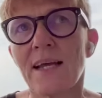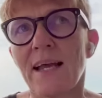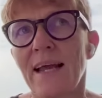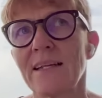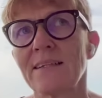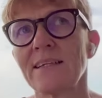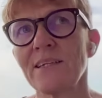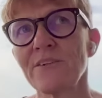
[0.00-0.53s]

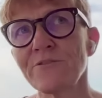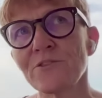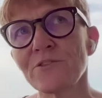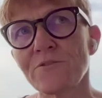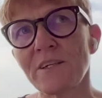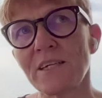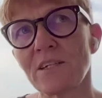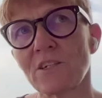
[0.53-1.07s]
And if you
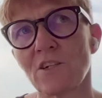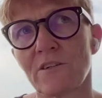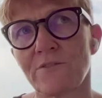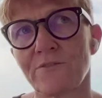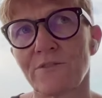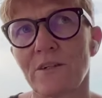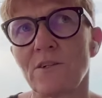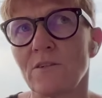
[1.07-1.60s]
think
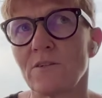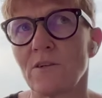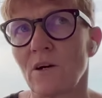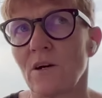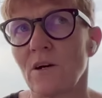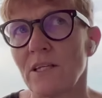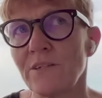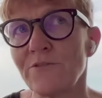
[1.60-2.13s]
of,
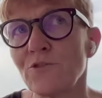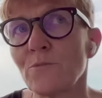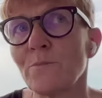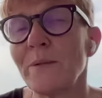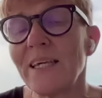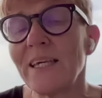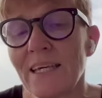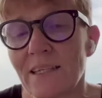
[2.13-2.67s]
if you
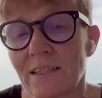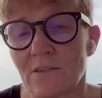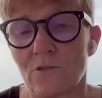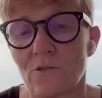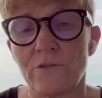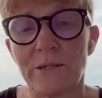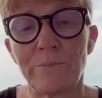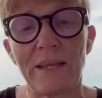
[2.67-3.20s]
mean
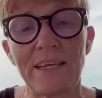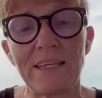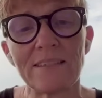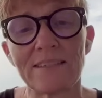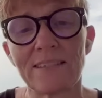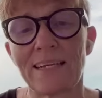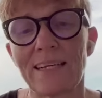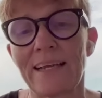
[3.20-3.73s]

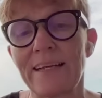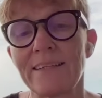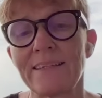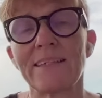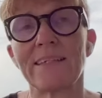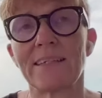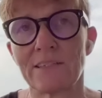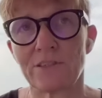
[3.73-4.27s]
replacing
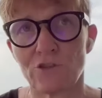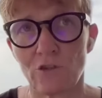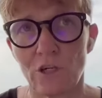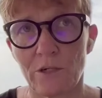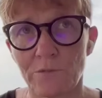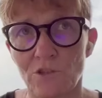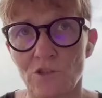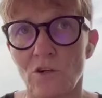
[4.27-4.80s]
Lightning in
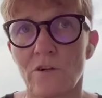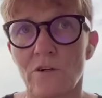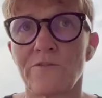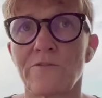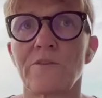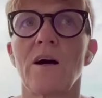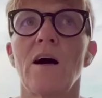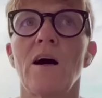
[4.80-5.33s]
terms
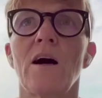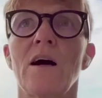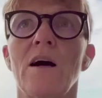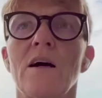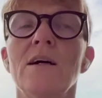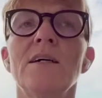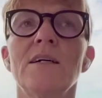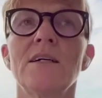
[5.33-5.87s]
of
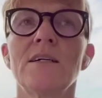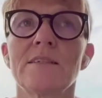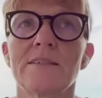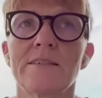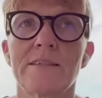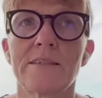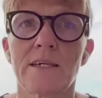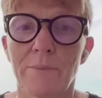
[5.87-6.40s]

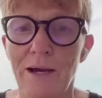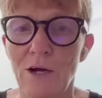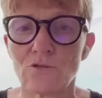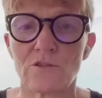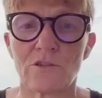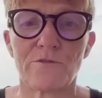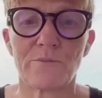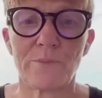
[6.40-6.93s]
the
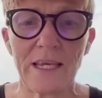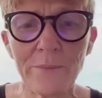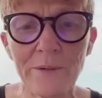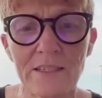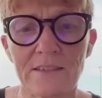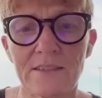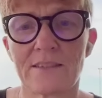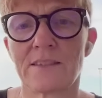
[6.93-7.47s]
amount of
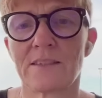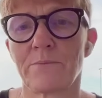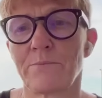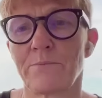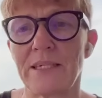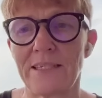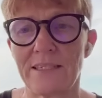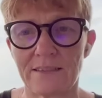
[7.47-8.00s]
payments
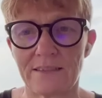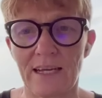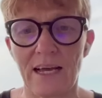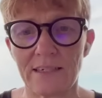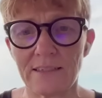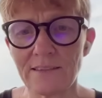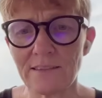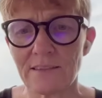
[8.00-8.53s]
being
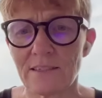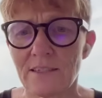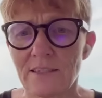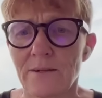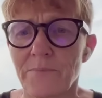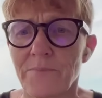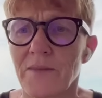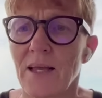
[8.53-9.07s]
done,
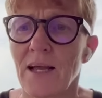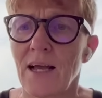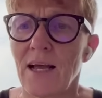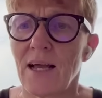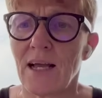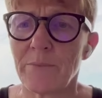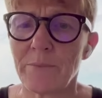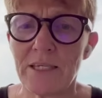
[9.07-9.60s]

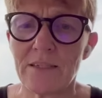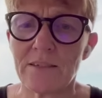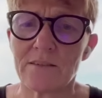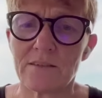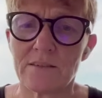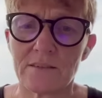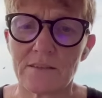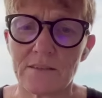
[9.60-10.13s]
I
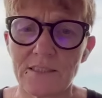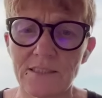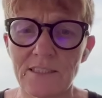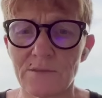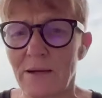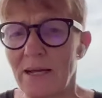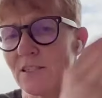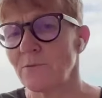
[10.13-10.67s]
mean,
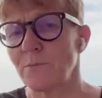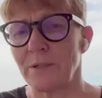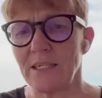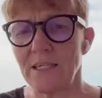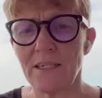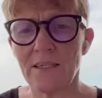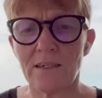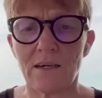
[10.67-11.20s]
this might
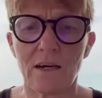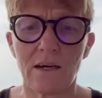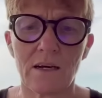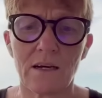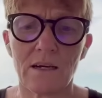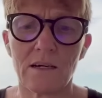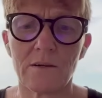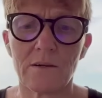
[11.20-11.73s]
be
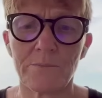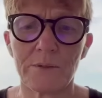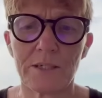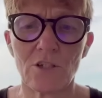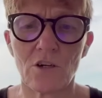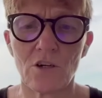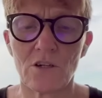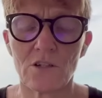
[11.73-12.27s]

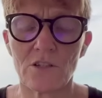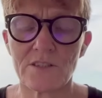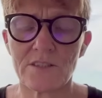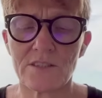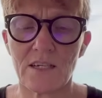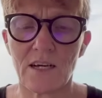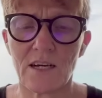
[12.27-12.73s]
because